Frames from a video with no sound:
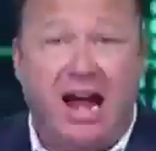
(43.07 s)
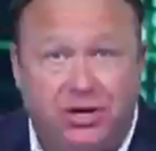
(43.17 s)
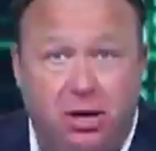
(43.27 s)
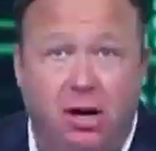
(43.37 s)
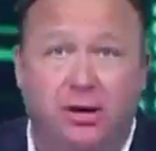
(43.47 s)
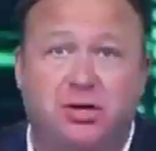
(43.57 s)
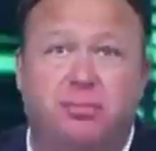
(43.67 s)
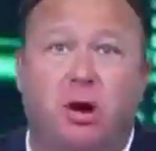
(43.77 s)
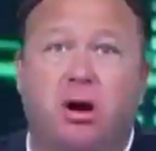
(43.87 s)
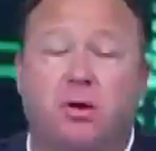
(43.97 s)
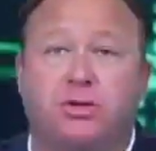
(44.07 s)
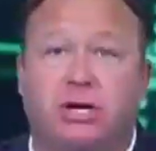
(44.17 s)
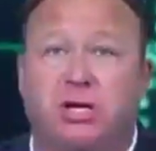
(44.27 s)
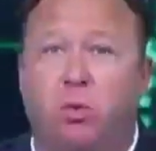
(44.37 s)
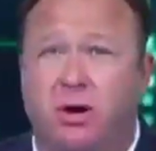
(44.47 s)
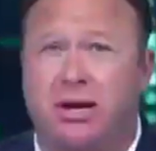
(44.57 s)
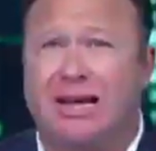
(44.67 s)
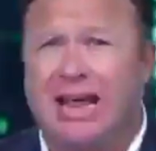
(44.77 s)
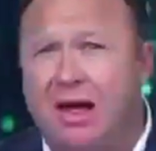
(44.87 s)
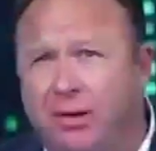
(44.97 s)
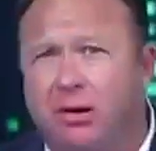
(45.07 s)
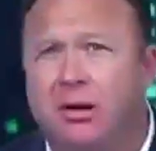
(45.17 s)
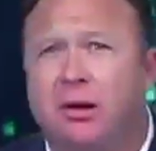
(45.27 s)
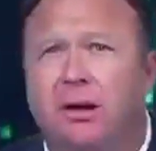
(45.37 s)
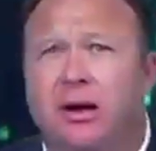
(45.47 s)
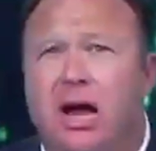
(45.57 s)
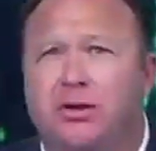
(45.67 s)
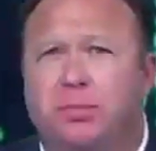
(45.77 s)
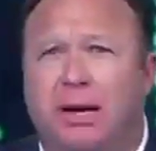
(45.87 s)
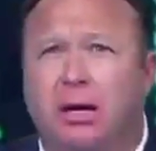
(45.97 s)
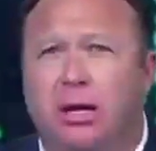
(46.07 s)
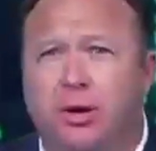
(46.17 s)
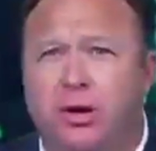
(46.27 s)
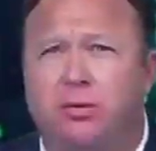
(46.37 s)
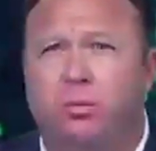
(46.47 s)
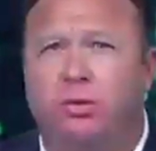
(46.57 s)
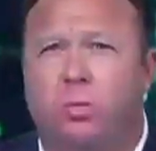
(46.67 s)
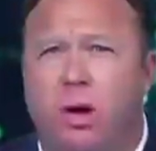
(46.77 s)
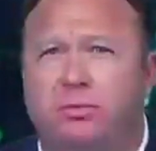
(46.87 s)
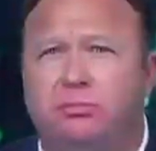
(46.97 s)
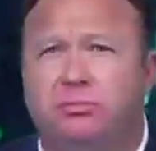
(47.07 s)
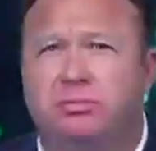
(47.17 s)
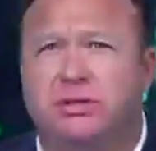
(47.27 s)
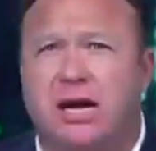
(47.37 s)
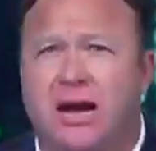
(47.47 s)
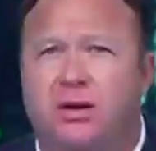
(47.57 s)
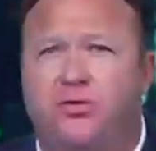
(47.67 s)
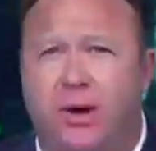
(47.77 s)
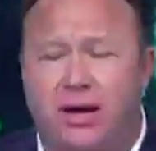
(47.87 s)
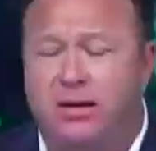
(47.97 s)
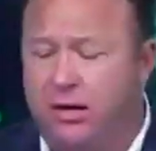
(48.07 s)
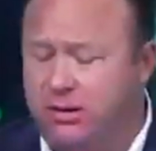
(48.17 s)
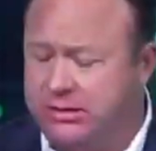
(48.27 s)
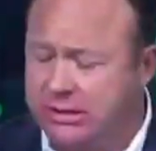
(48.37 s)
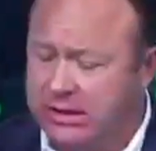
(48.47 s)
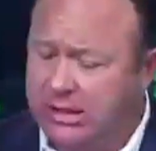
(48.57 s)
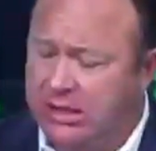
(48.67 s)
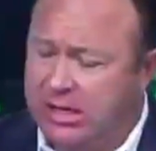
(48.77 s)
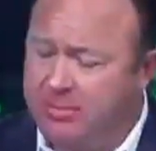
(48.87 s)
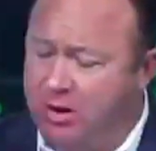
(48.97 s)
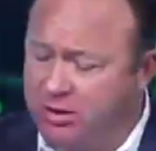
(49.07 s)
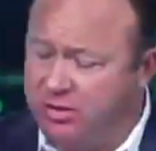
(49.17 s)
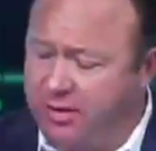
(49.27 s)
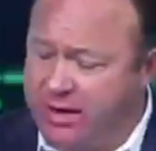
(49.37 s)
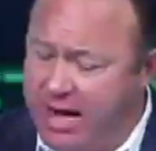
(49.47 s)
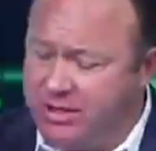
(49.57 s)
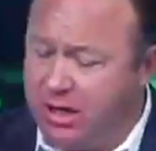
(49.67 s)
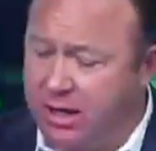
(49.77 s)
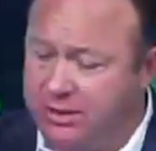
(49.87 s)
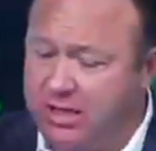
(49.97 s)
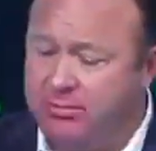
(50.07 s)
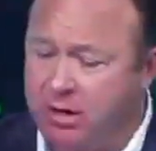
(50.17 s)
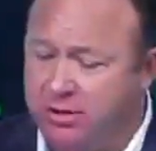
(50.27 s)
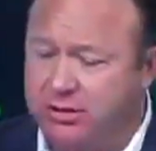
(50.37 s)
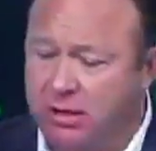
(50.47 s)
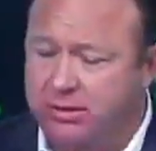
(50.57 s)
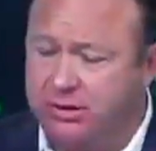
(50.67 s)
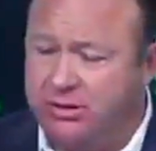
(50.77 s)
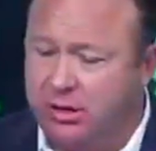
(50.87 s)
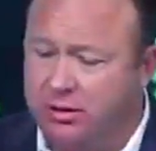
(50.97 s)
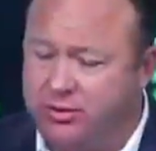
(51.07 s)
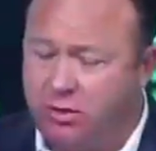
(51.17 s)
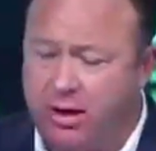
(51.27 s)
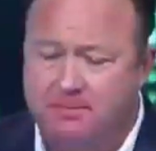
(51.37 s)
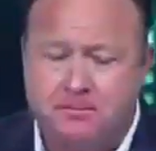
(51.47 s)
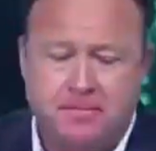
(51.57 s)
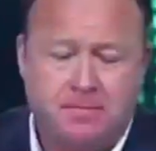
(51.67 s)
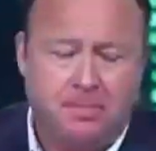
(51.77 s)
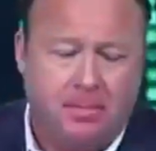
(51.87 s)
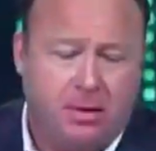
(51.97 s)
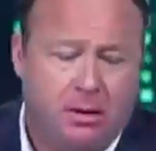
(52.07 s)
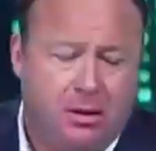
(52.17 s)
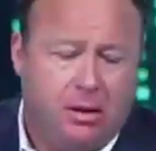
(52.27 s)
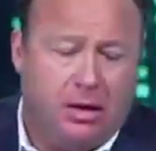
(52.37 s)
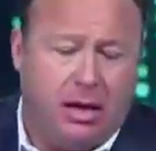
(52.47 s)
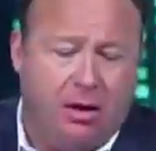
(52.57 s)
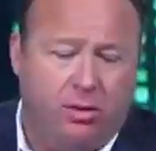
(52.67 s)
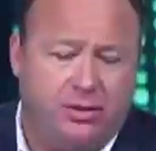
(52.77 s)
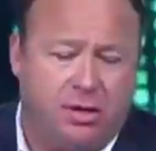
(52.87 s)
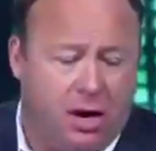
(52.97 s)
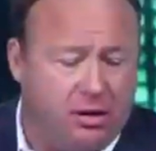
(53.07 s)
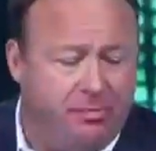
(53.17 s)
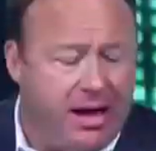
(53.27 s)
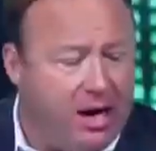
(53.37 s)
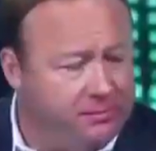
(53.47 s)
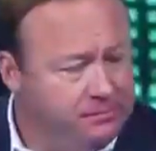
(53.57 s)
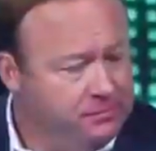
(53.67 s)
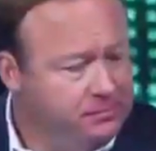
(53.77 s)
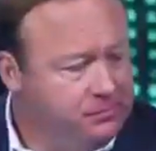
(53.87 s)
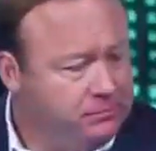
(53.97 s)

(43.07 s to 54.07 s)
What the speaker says: nationalism and our countries actually working together and not just being looted with one-sided trade deals, but also very nationalistic, but also conciliatory. I want to talk about